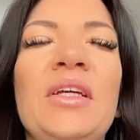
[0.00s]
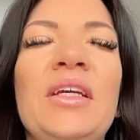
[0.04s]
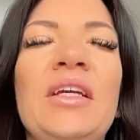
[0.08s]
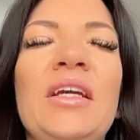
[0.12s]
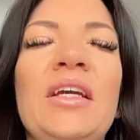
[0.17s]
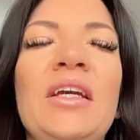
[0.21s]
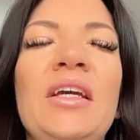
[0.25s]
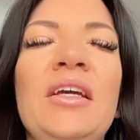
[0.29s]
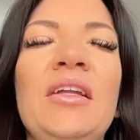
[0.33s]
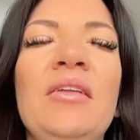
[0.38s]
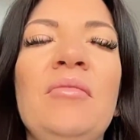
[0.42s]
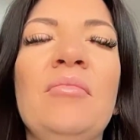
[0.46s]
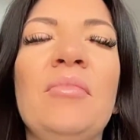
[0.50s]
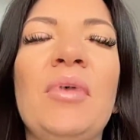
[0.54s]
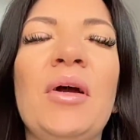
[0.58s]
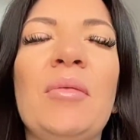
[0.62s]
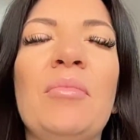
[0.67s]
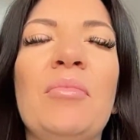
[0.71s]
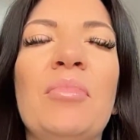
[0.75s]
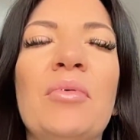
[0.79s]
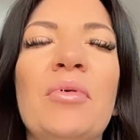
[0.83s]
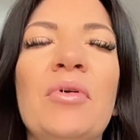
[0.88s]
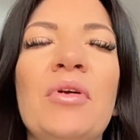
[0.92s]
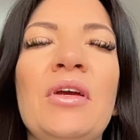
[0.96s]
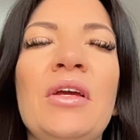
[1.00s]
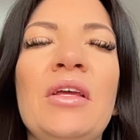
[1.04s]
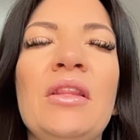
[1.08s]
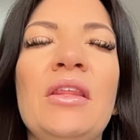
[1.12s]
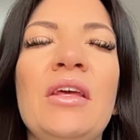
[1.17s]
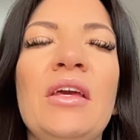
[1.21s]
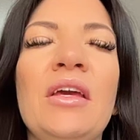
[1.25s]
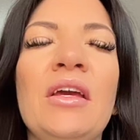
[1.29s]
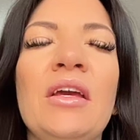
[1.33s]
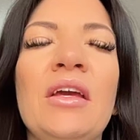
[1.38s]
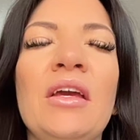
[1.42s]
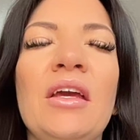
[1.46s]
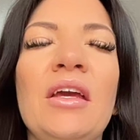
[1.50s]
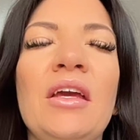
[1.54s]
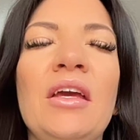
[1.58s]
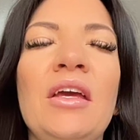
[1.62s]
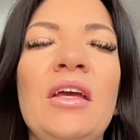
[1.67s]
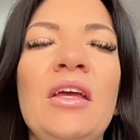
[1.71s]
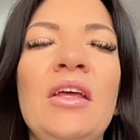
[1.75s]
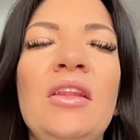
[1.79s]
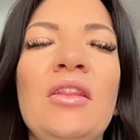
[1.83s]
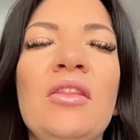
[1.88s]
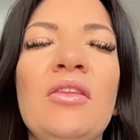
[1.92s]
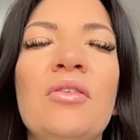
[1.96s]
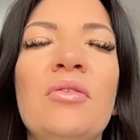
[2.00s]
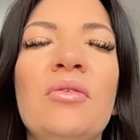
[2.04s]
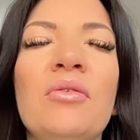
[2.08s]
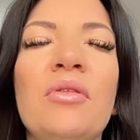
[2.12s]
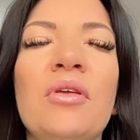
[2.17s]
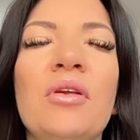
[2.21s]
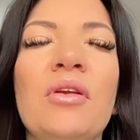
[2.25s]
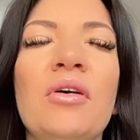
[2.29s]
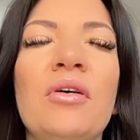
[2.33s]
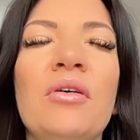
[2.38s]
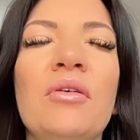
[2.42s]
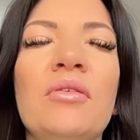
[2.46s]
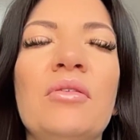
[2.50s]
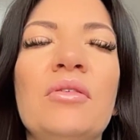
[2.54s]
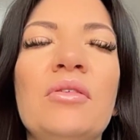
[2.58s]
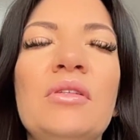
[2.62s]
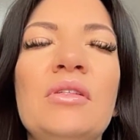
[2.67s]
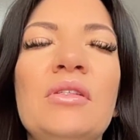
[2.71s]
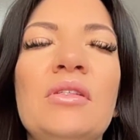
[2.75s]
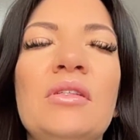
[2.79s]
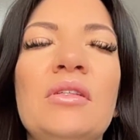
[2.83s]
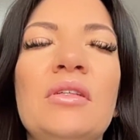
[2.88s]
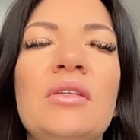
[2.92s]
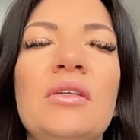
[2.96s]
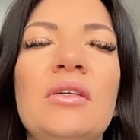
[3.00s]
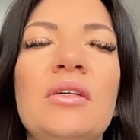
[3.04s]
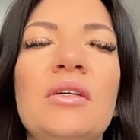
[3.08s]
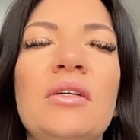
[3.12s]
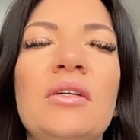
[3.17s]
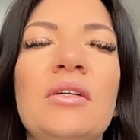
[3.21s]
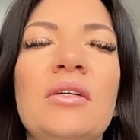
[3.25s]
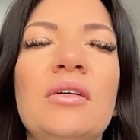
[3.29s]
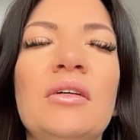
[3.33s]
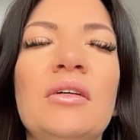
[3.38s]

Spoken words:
Begin by breathing in through the nose